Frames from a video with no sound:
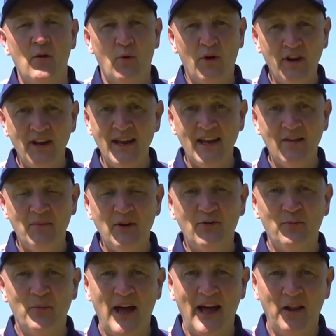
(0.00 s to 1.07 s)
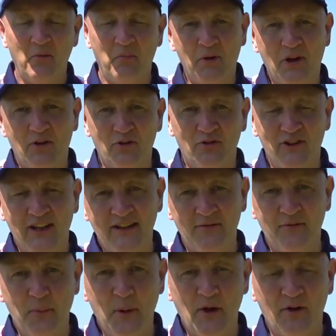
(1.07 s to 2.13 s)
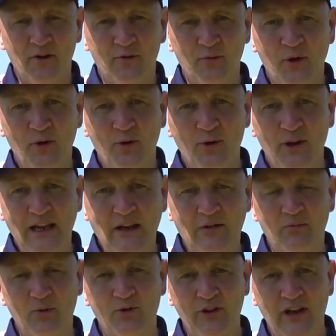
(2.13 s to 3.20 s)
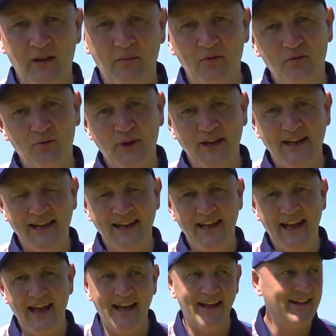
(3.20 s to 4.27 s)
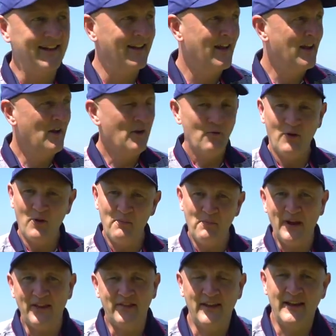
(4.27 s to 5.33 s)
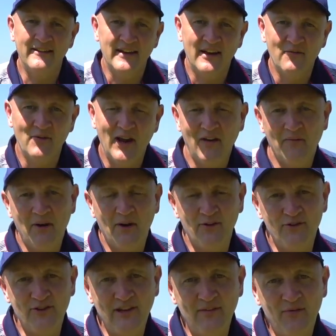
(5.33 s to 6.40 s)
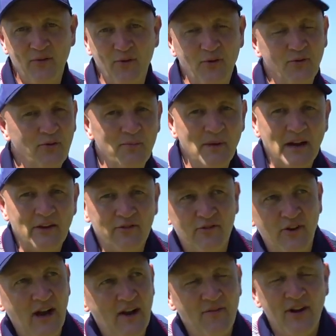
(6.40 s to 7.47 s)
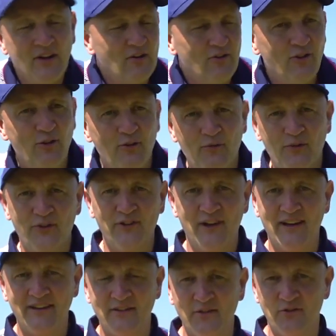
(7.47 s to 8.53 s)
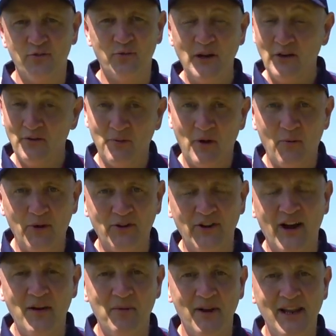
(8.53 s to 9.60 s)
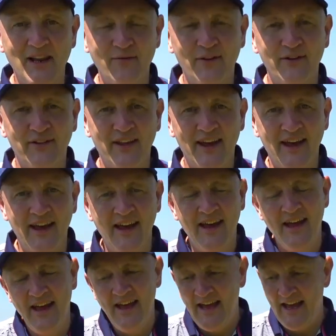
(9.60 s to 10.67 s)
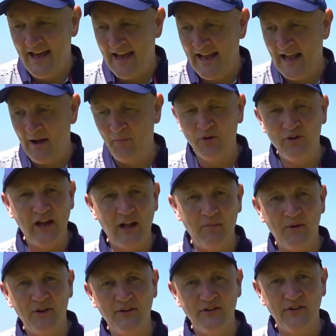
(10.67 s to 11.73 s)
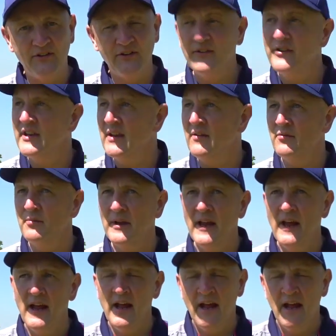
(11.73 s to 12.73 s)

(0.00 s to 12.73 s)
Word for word: they can give me some help, because let's be honest, we all need as much help as we can get. And one of the big things I rave about is G400 Max driver. I just love the size of the sweet spot, which I believe is there, and how much help and assistance it gives me.